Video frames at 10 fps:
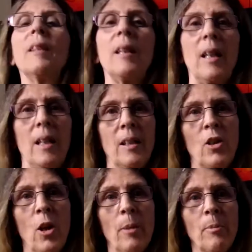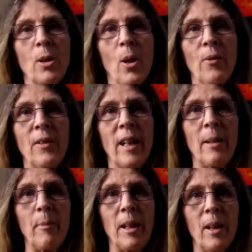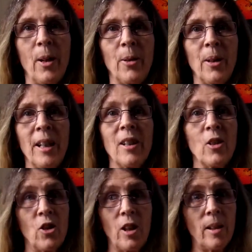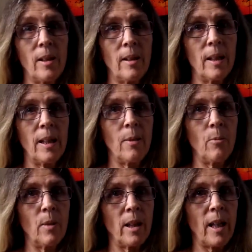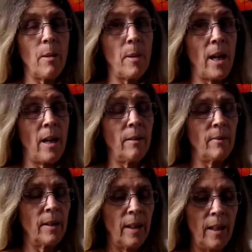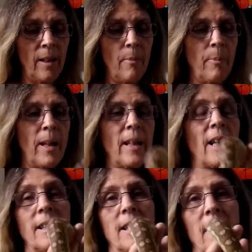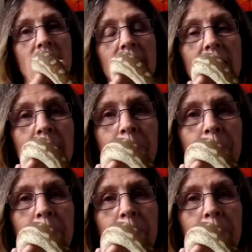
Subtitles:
in terms of letting me know she certainly didn't want to come out, but that's Tessa,